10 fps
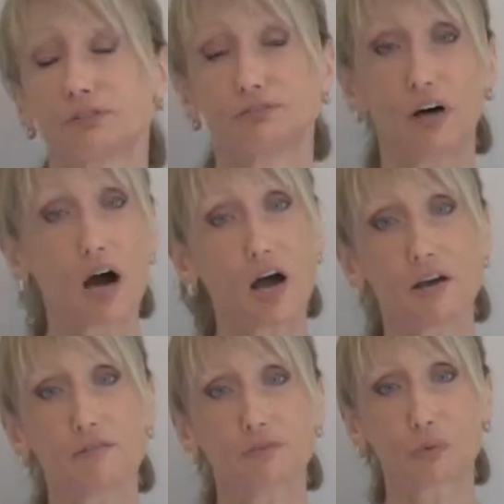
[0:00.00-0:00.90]

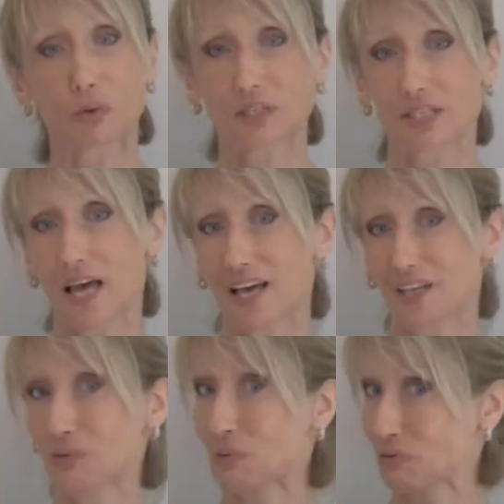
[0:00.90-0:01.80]
5 or
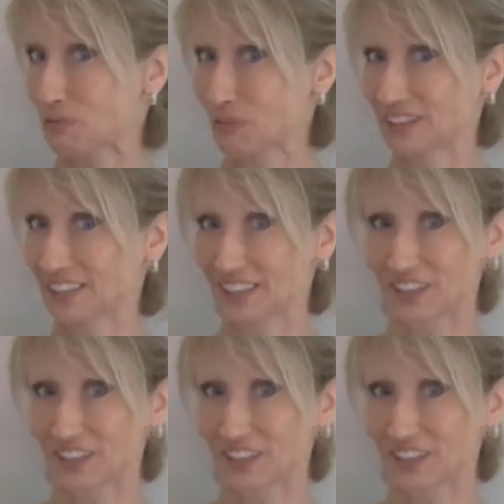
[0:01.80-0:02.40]
10 or really